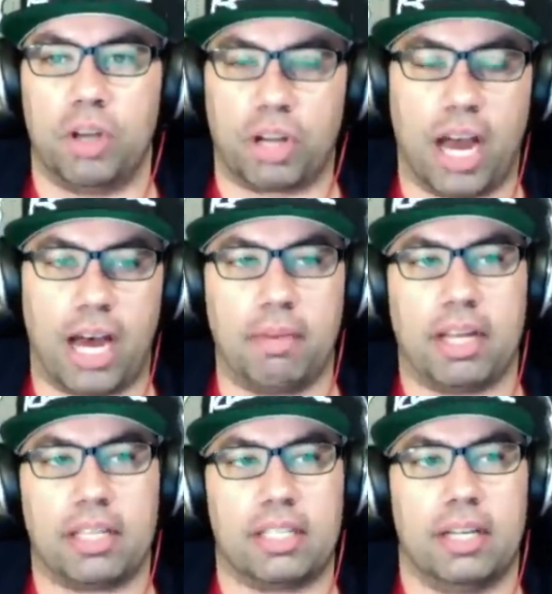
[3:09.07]
your
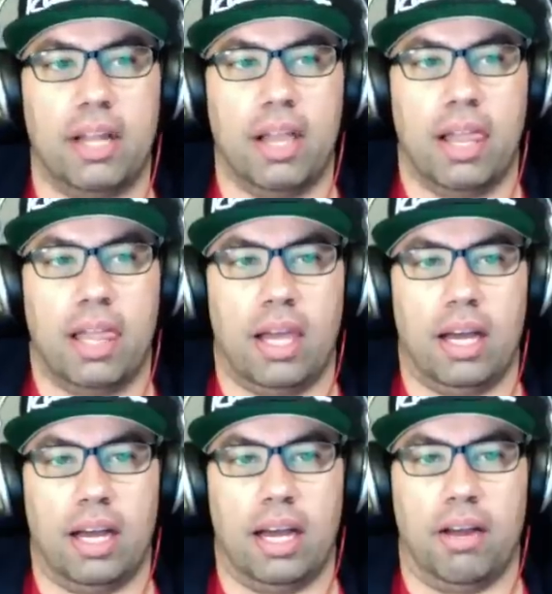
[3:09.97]
comics
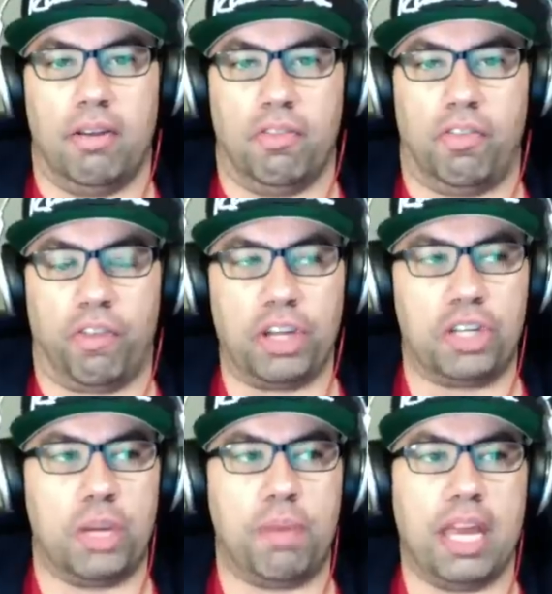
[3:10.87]
uh,
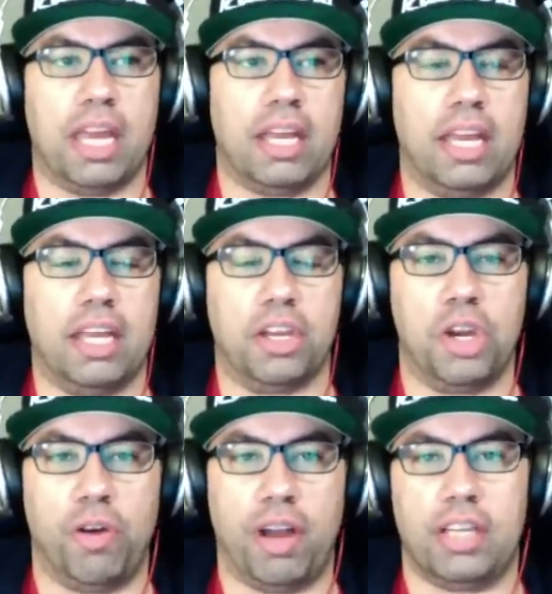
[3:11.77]
free shipping in the
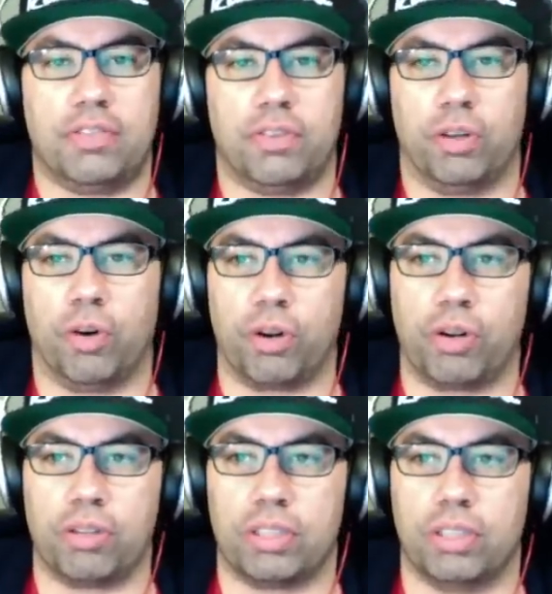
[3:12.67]
US for
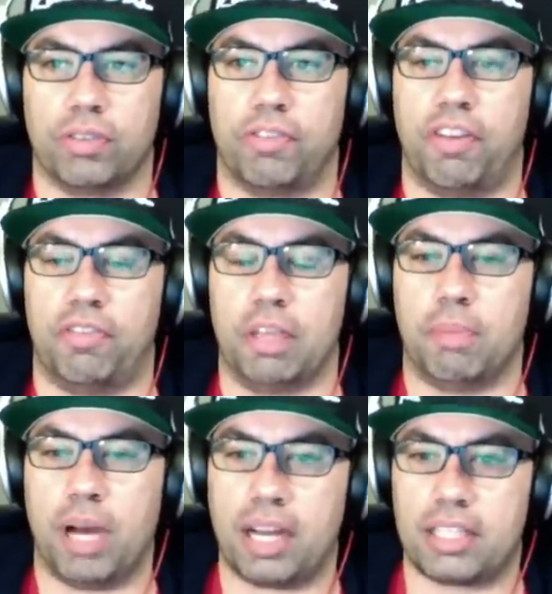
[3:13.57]
orders over
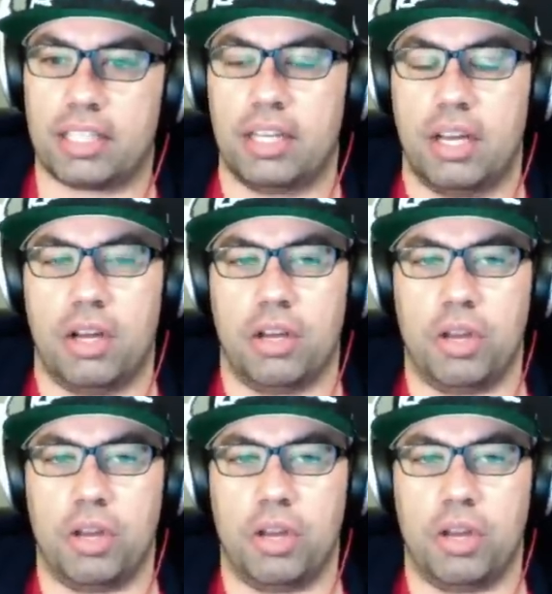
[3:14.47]
50 bucks.